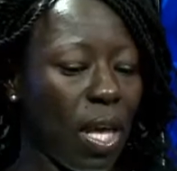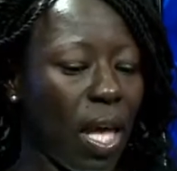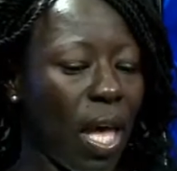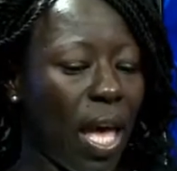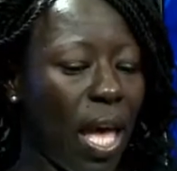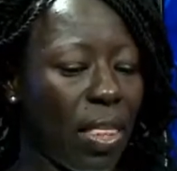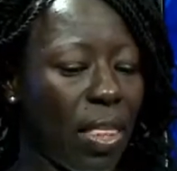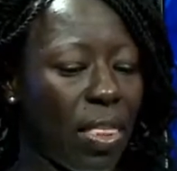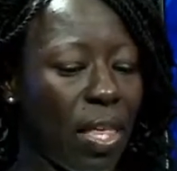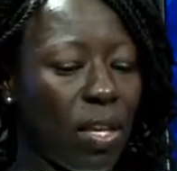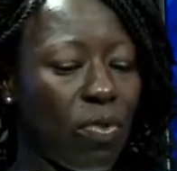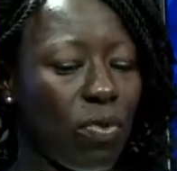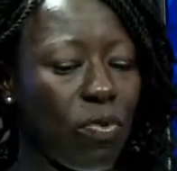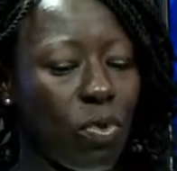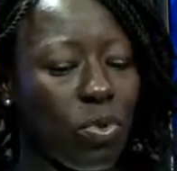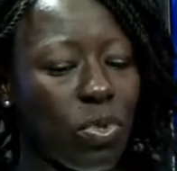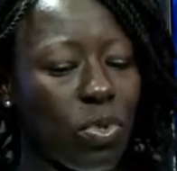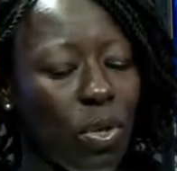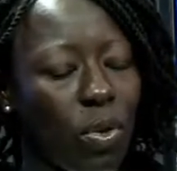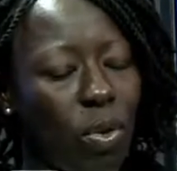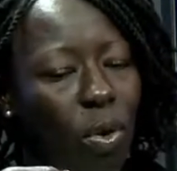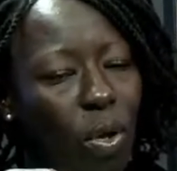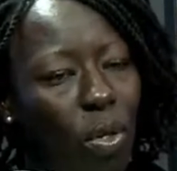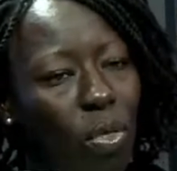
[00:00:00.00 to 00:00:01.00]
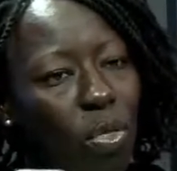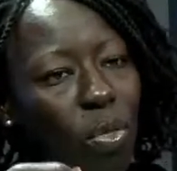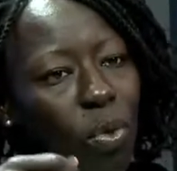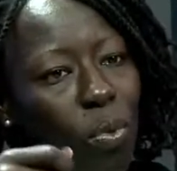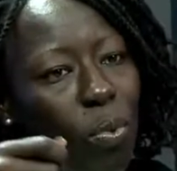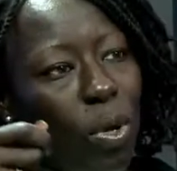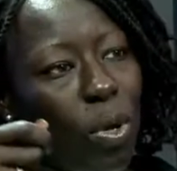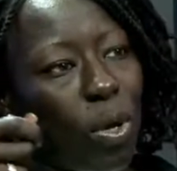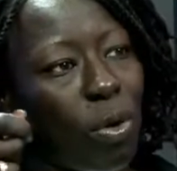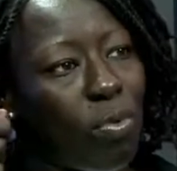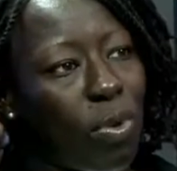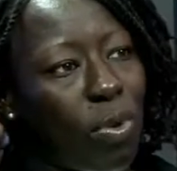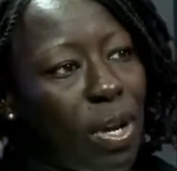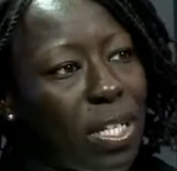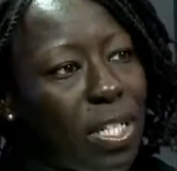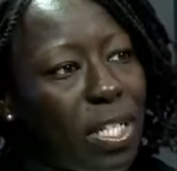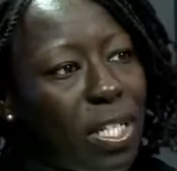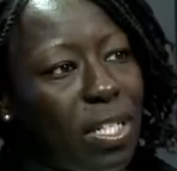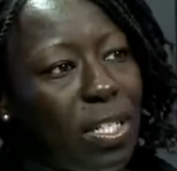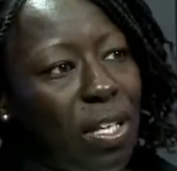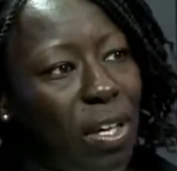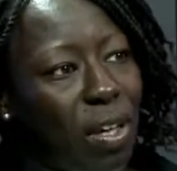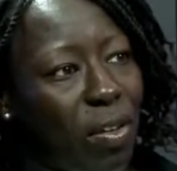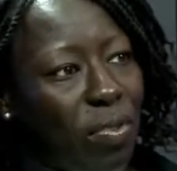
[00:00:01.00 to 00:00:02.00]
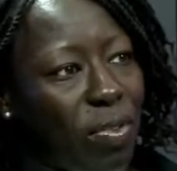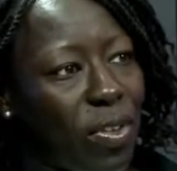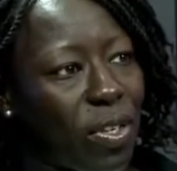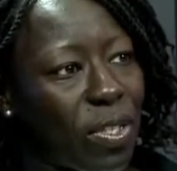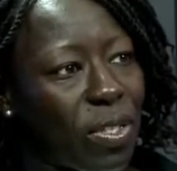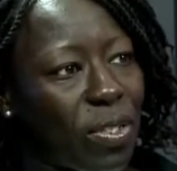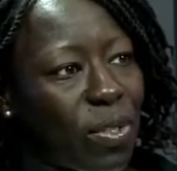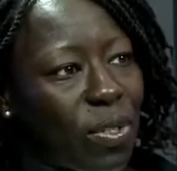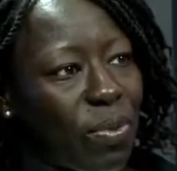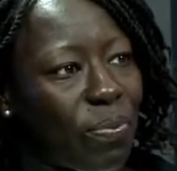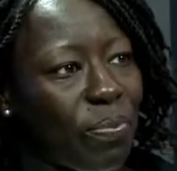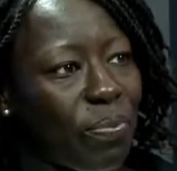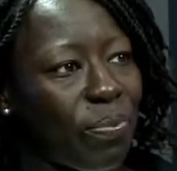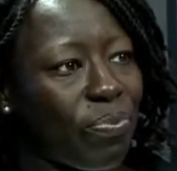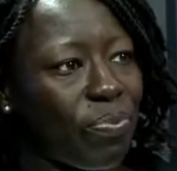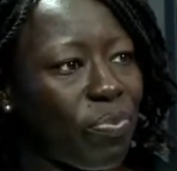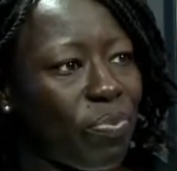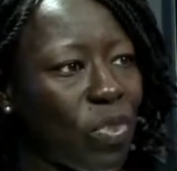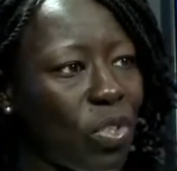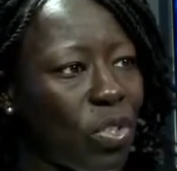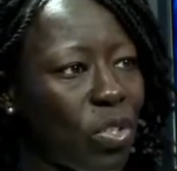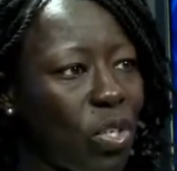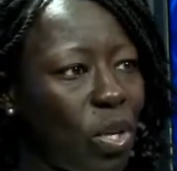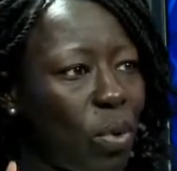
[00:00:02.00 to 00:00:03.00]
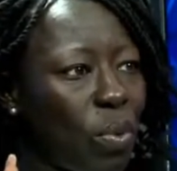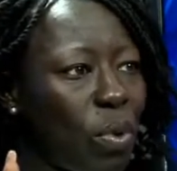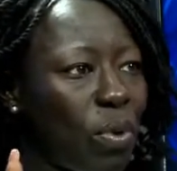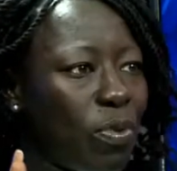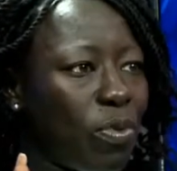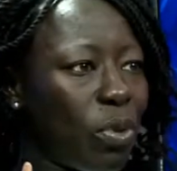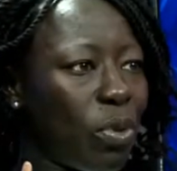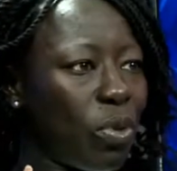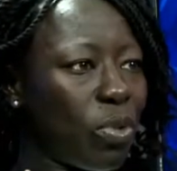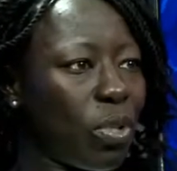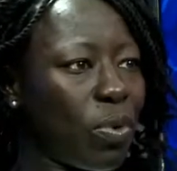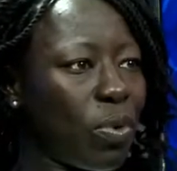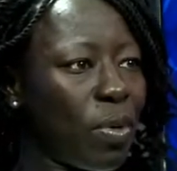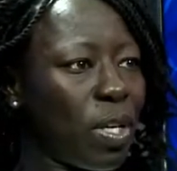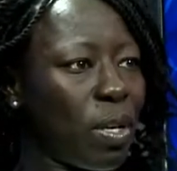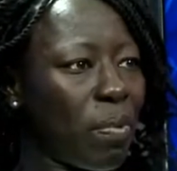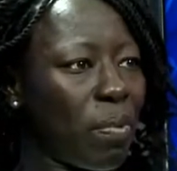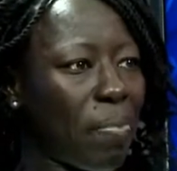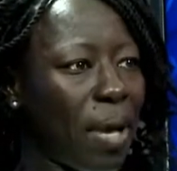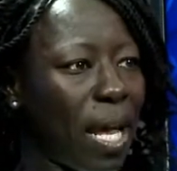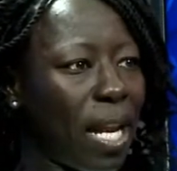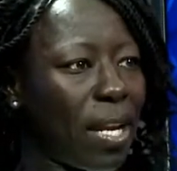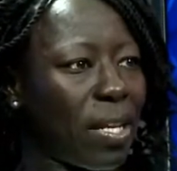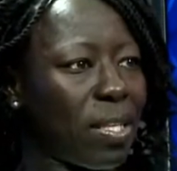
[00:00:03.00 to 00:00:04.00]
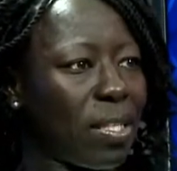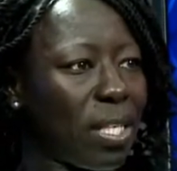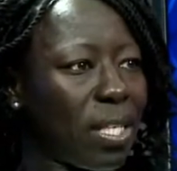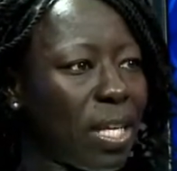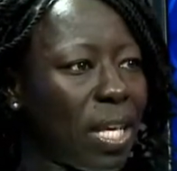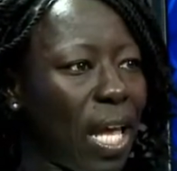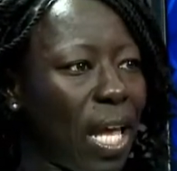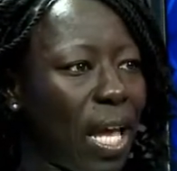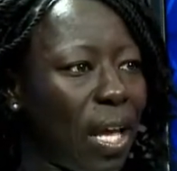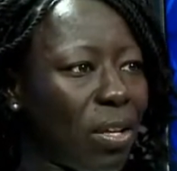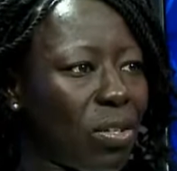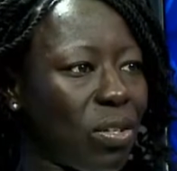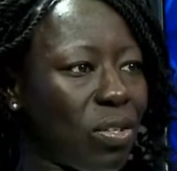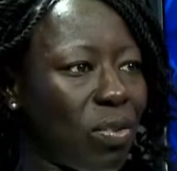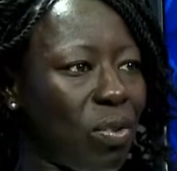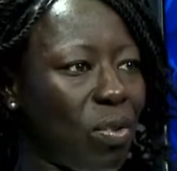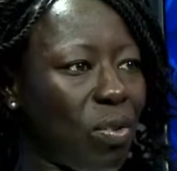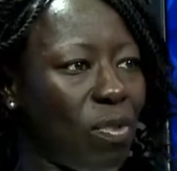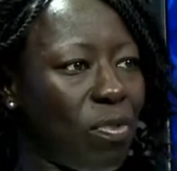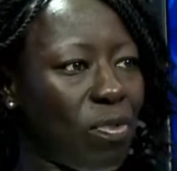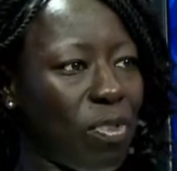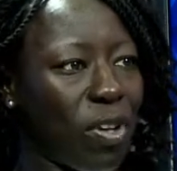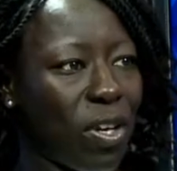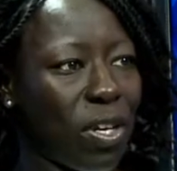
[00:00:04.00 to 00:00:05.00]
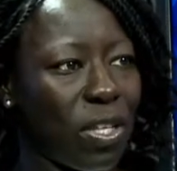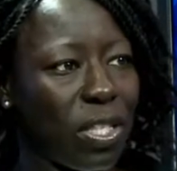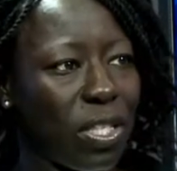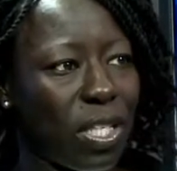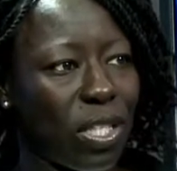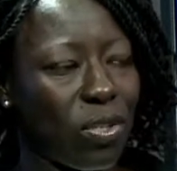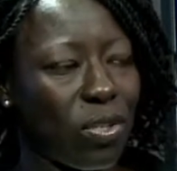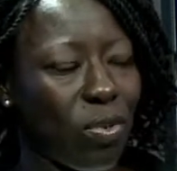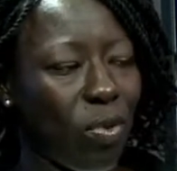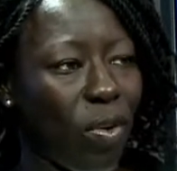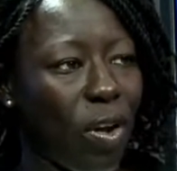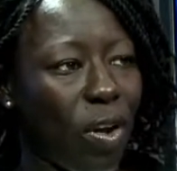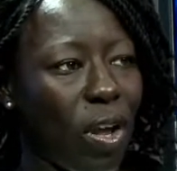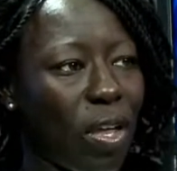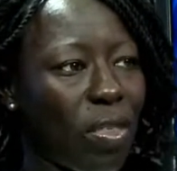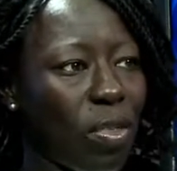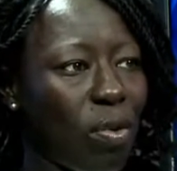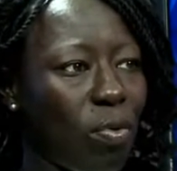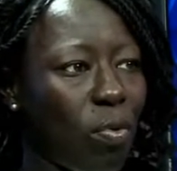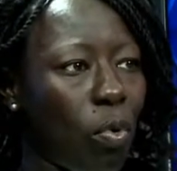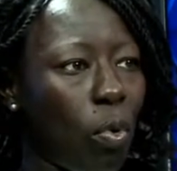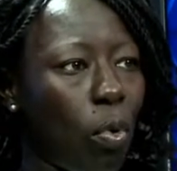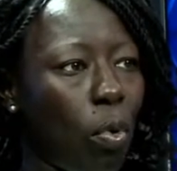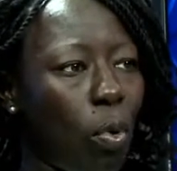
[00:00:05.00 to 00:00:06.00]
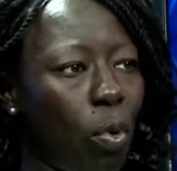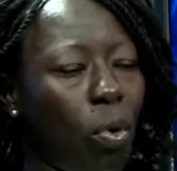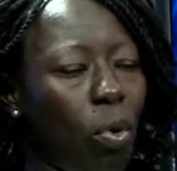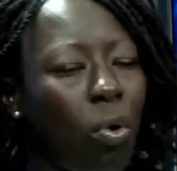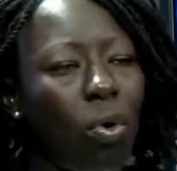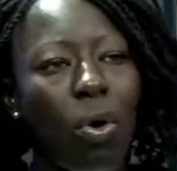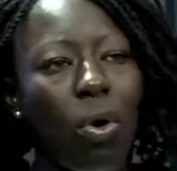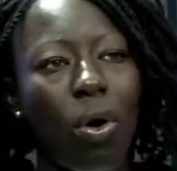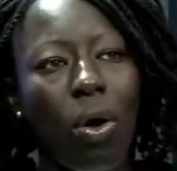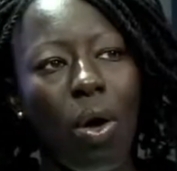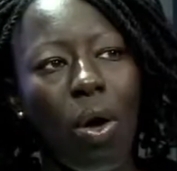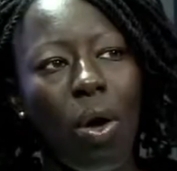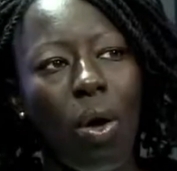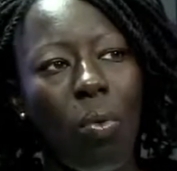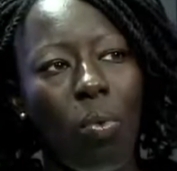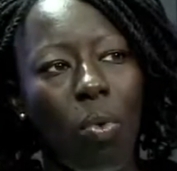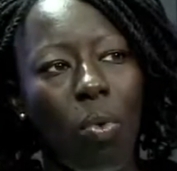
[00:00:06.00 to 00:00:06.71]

And then you've also got the will writing service. Yeah. So if you're doing a balancing act or versus or either or,